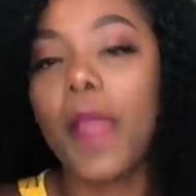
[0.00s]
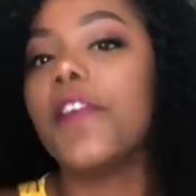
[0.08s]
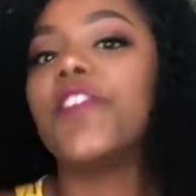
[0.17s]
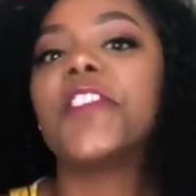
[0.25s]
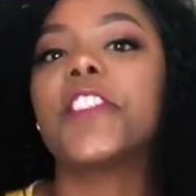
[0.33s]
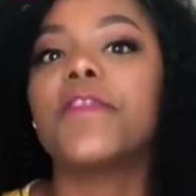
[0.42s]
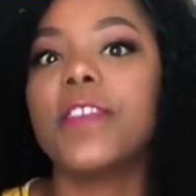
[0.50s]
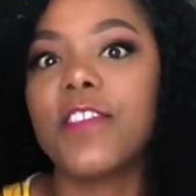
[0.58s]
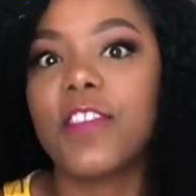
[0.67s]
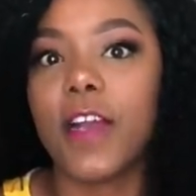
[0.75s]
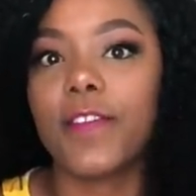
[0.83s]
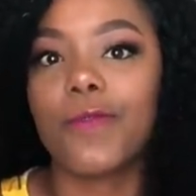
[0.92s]
you just
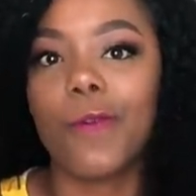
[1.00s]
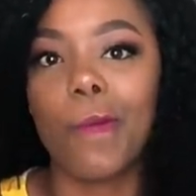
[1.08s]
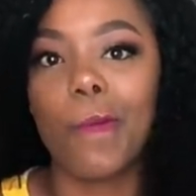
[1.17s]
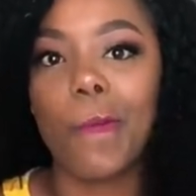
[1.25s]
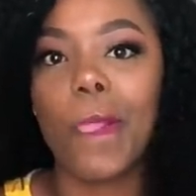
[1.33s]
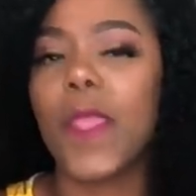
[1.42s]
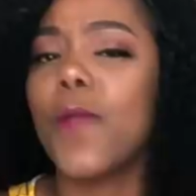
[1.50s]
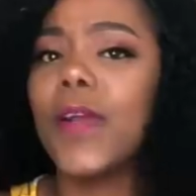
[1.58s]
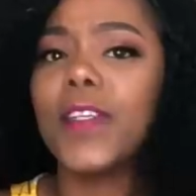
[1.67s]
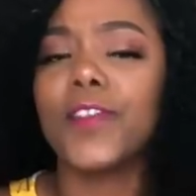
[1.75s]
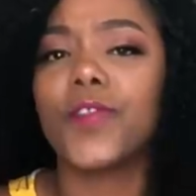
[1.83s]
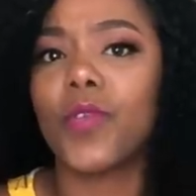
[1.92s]
finished high school, you
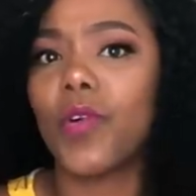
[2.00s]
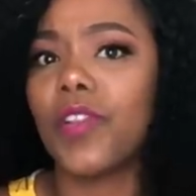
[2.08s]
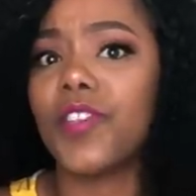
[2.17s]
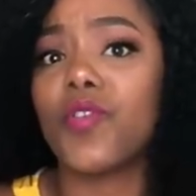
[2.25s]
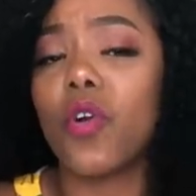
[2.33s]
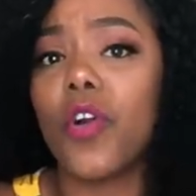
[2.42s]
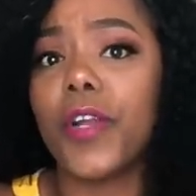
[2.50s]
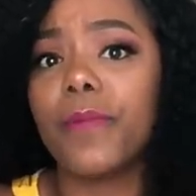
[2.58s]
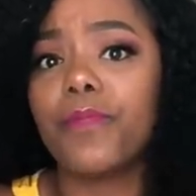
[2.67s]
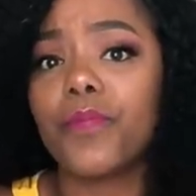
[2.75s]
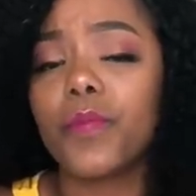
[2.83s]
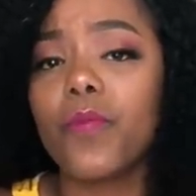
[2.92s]
went into college,
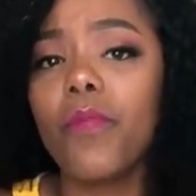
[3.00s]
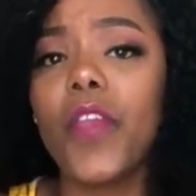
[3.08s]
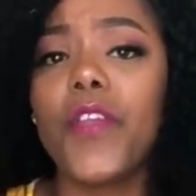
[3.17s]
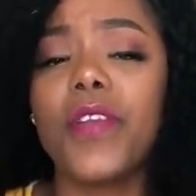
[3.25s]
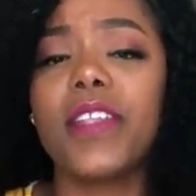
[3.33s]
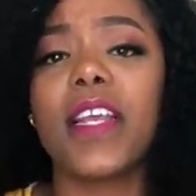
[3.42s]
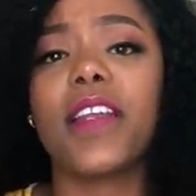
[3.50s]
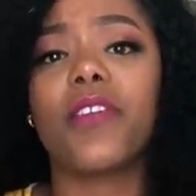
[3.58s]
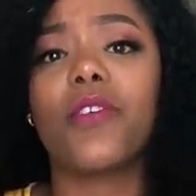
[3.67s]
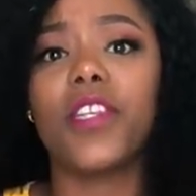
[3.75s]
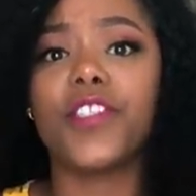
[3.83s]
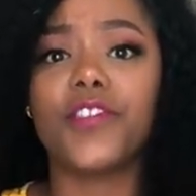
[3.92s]
or you
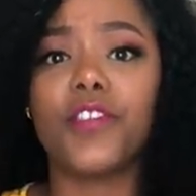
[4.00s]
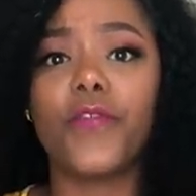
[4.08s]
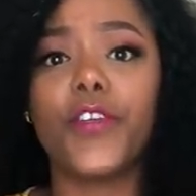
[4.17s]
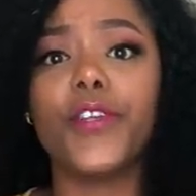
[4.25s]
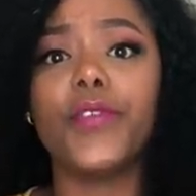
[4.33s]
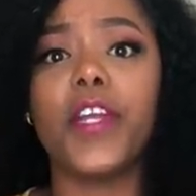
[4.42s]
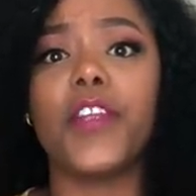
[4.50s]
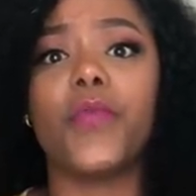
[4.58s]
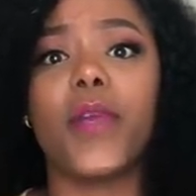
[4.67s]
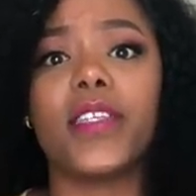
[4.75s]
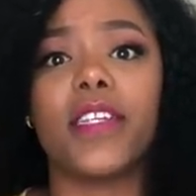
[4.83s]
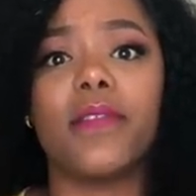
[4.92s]
decided college is not for you and you
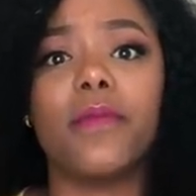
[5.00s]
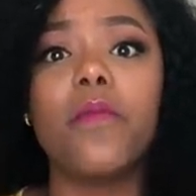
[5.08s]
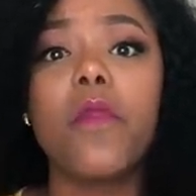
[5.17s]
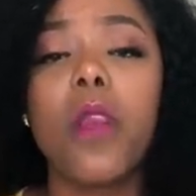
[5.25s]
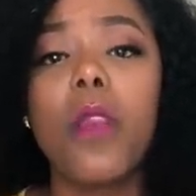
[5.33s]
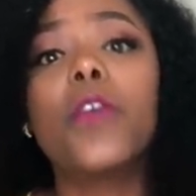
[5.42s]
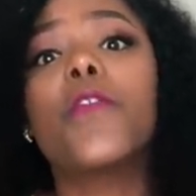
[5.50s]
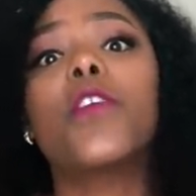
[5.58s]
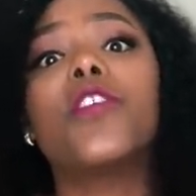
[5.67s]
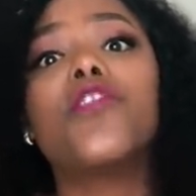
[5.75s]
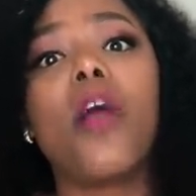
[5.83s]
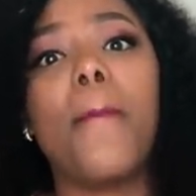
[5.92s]
went and looked
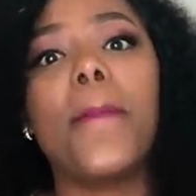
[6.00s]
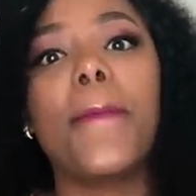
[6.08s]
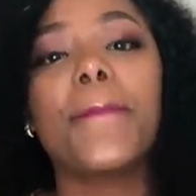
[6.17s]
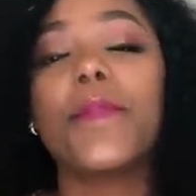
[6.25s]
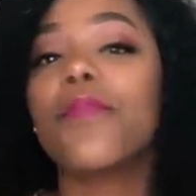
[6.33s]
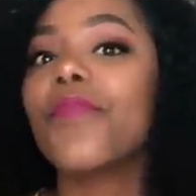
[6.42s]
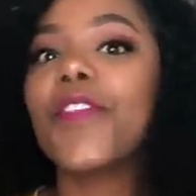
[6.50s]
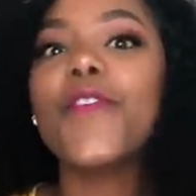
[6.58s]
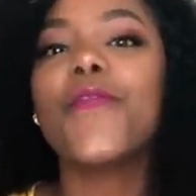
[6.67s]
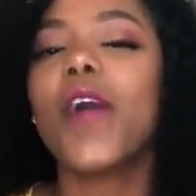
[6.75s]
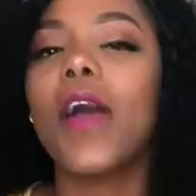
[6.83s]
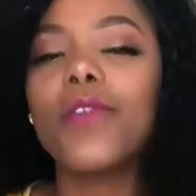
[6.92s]
for a job.
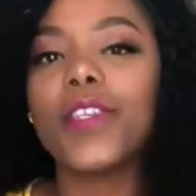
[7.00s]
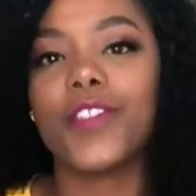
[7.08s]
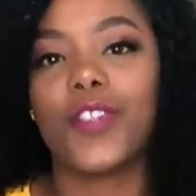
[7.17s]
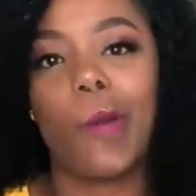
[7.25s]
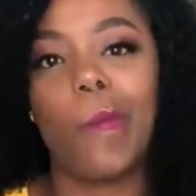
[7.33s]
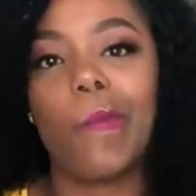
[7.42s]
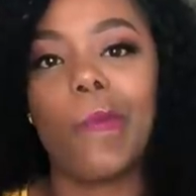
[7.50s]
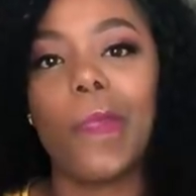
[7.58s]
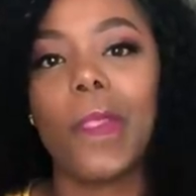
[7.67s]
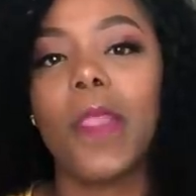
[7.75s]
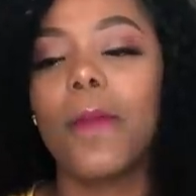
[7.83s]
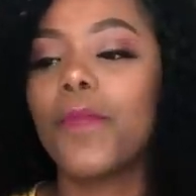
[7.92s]
You found a job.
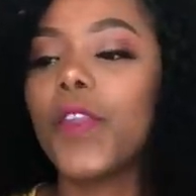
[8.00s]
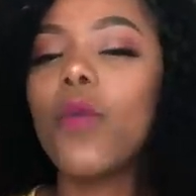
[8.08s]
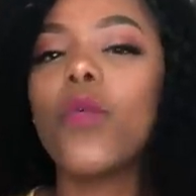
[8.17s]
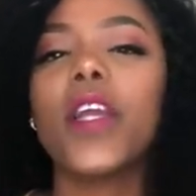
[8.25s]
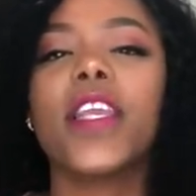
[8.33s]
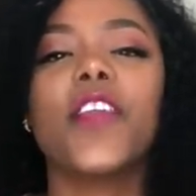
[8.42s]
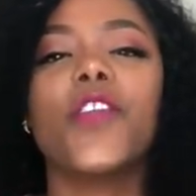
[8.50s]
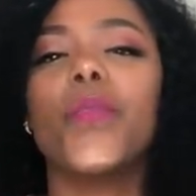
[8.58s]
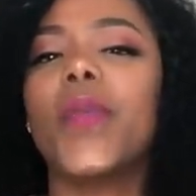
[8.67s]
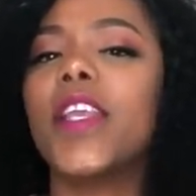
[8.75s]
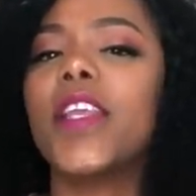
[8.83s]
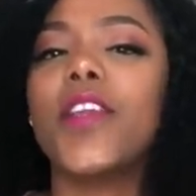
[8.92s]
You're working,
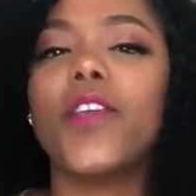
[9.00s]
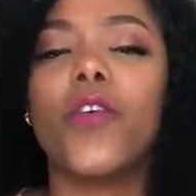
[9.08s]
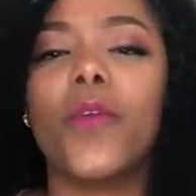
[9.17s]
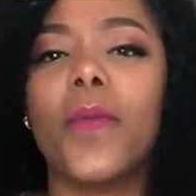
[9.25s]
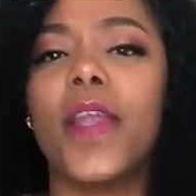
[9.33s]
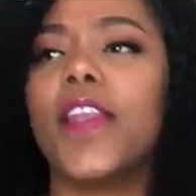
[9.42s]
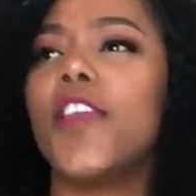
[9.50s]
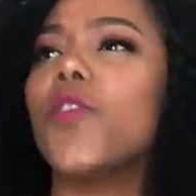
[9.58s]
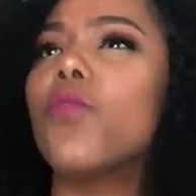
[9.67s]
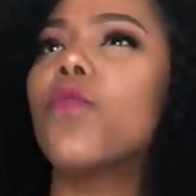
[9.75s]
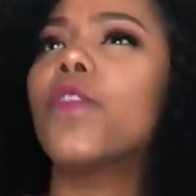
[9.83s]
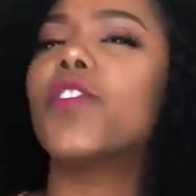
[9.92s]
you're making your own money, you
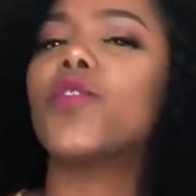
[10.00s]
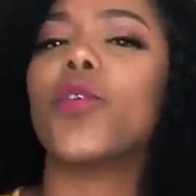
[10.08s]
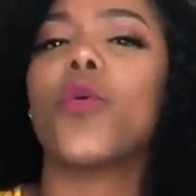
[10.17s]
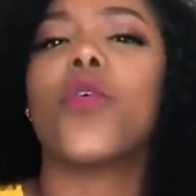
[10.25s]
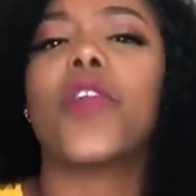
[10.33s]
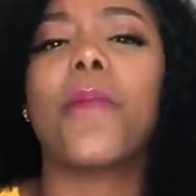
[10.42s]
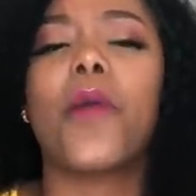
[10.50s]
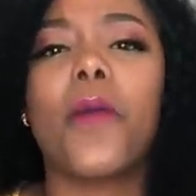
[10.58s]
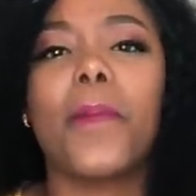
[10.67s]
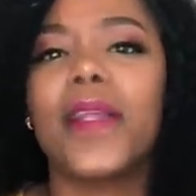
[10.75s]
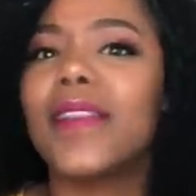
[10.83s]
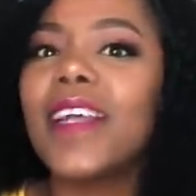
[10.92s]
move into your own
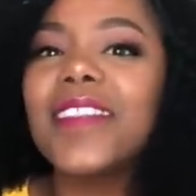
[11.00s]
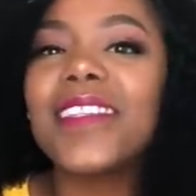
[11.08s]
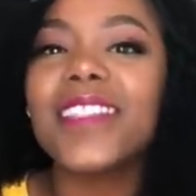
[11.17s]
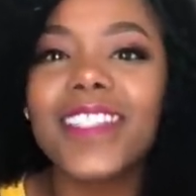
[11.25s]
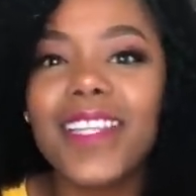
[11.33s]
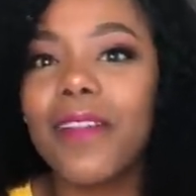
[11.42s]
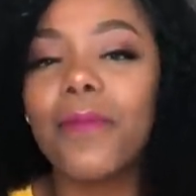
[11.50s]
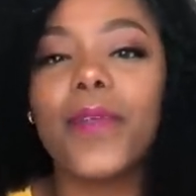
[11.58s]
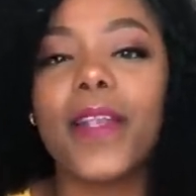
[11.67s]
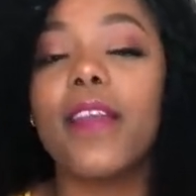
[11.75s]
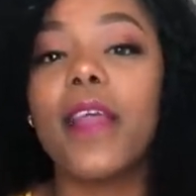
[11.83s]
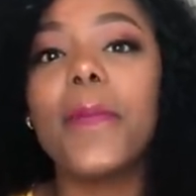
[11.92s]
apartment. That's a
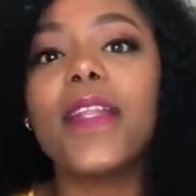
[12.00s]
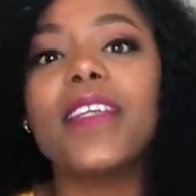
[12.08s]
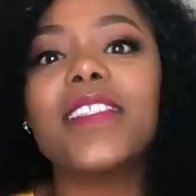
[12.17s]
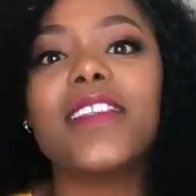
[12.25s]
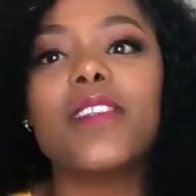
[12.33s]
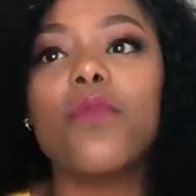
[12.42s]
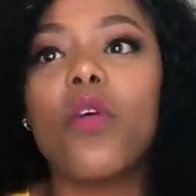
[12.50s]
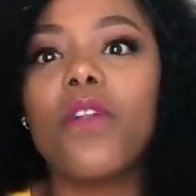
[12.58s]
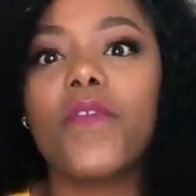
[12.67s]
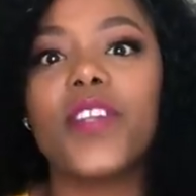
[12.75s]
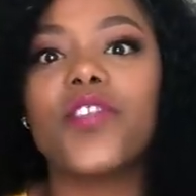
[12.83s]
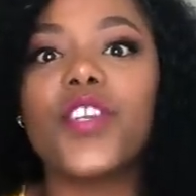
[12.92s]

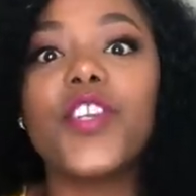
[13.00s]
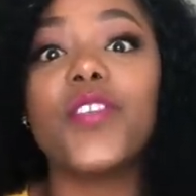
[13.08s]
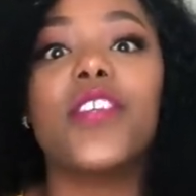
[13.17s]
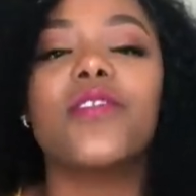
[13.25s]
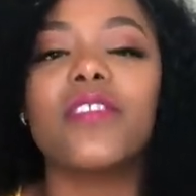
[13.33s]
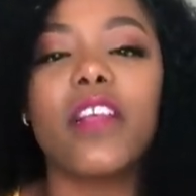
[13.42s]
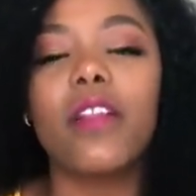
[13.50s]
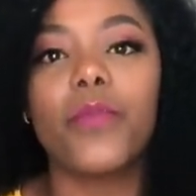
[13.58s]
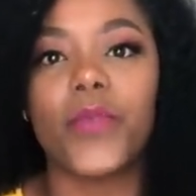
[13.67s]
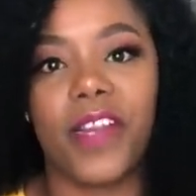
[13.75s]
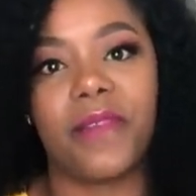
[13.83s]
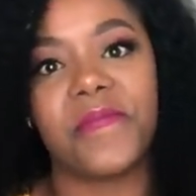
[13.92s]
small victory you need to
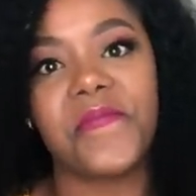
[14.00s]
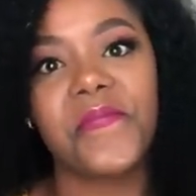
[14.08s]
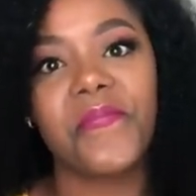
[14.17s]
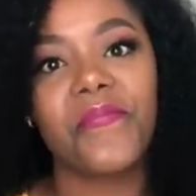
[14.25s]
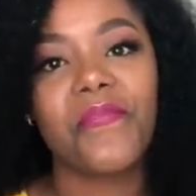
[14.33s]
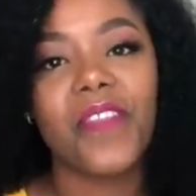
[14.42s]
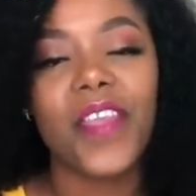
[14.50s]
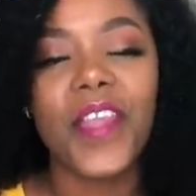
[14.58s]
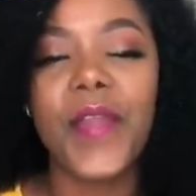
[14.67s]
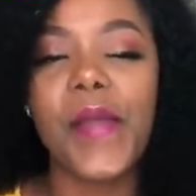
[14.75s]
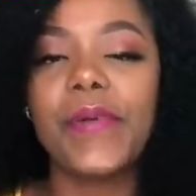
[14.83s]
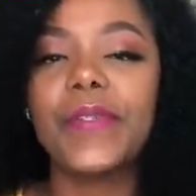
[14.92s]
celebrate.
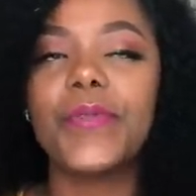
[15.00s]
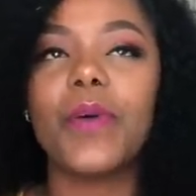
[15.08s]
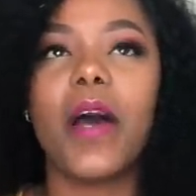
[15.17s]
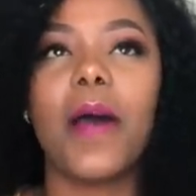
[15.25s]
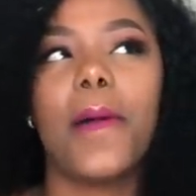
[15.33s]
You know,